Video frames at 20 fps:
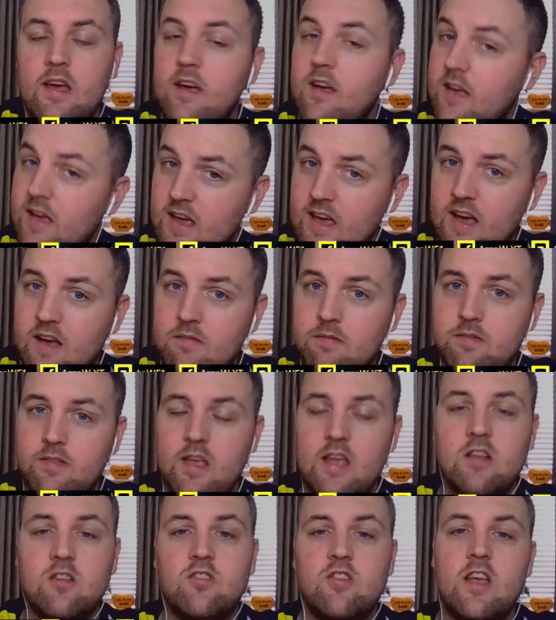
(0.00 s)
here
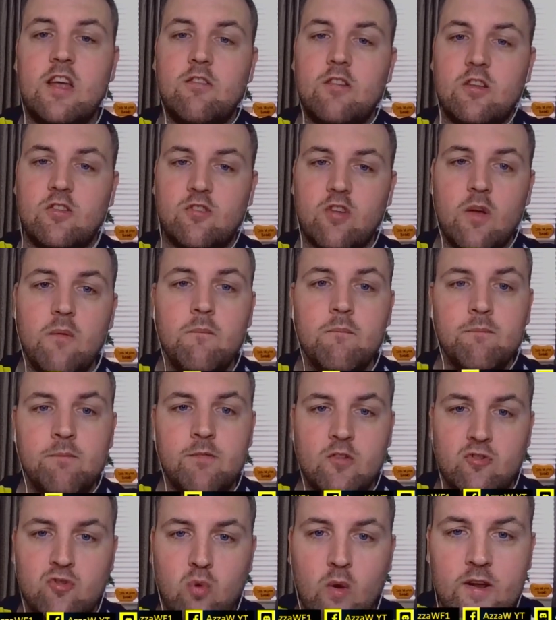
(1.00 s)
in Series 2.
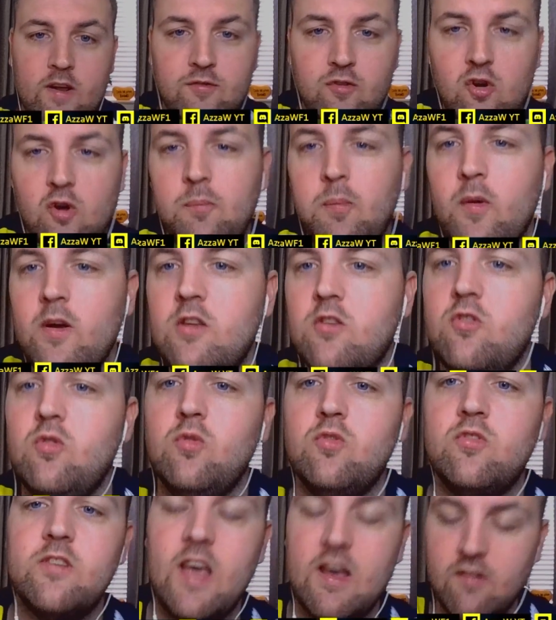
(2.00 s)
24 points
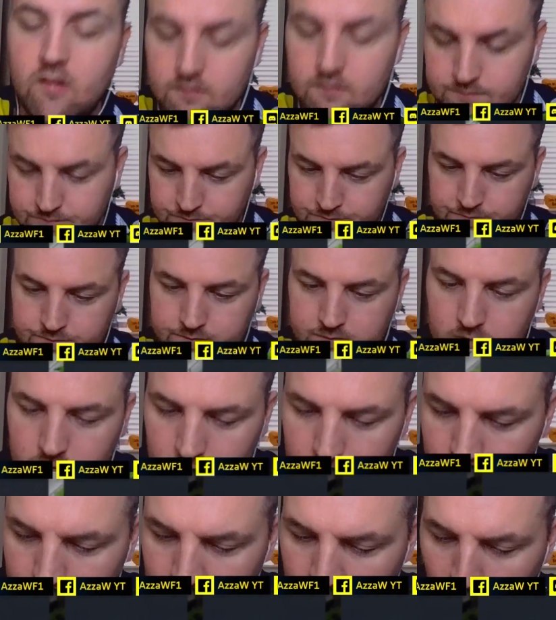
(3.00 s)
altogether.
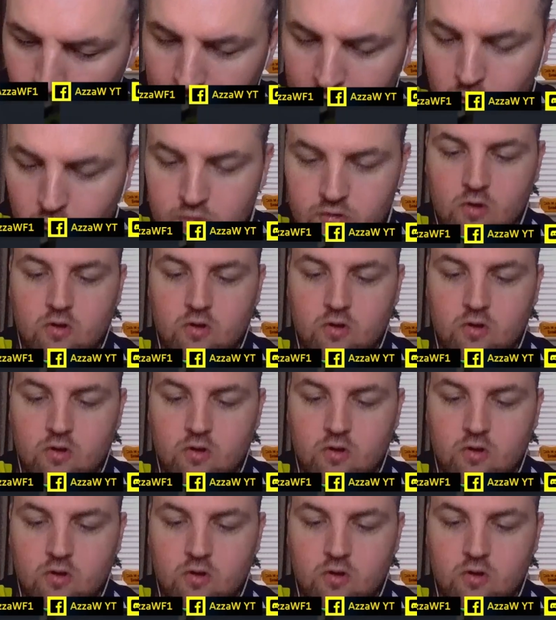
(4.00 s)
We'll also